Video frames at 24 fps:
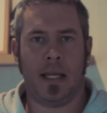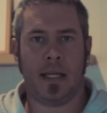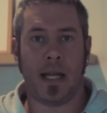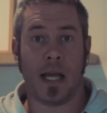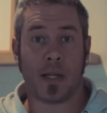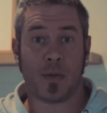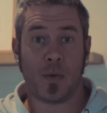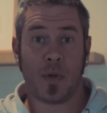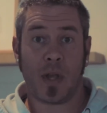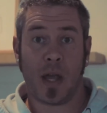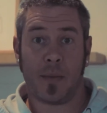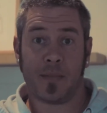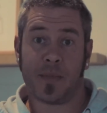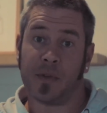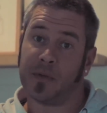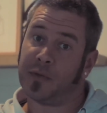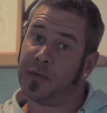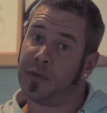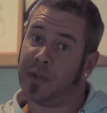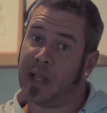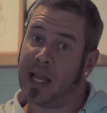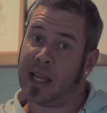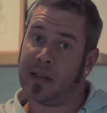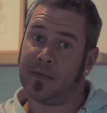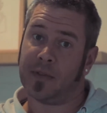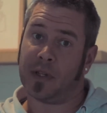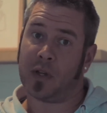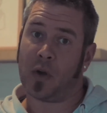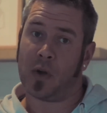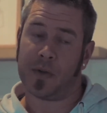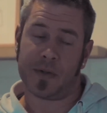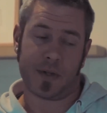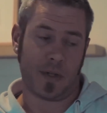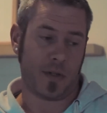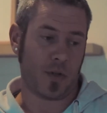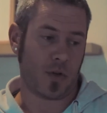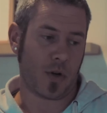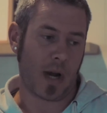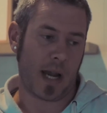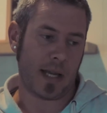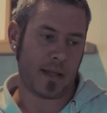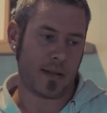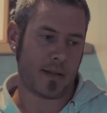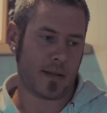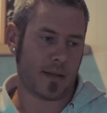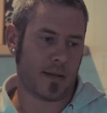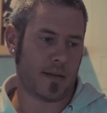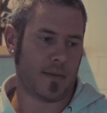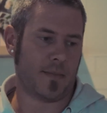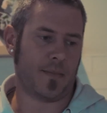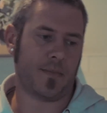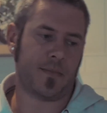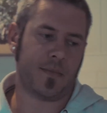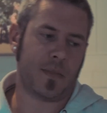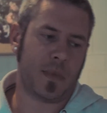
Next we come to flavor concentrates.